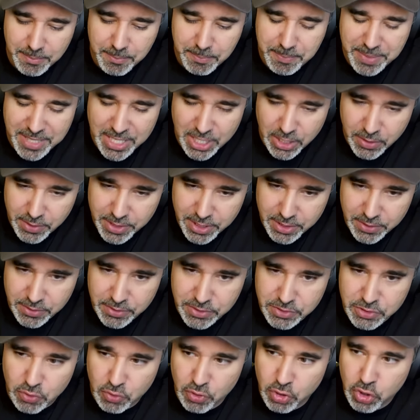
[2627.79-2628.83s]

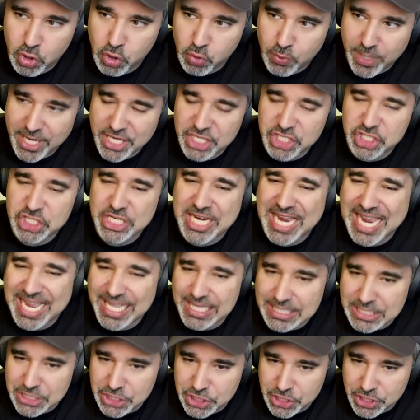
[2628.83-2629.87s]
barriers or great
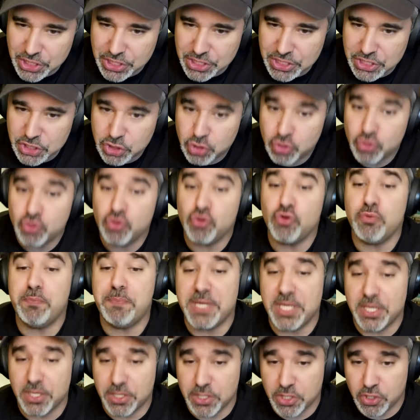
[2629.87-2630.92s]
challenges to
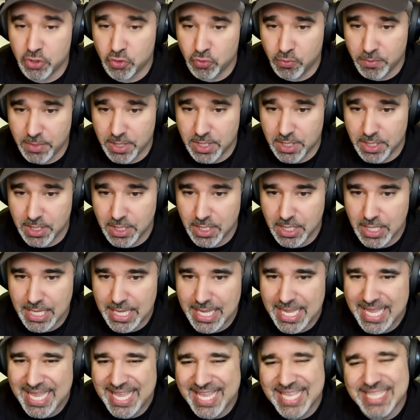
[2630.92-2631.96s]
be a human
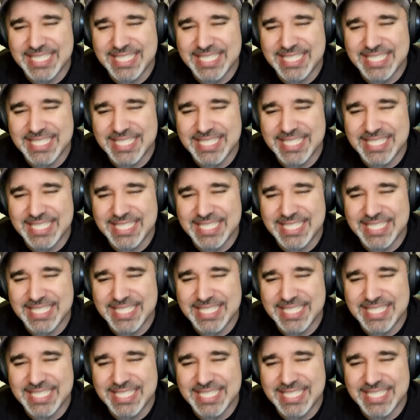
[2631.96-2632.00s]
yes.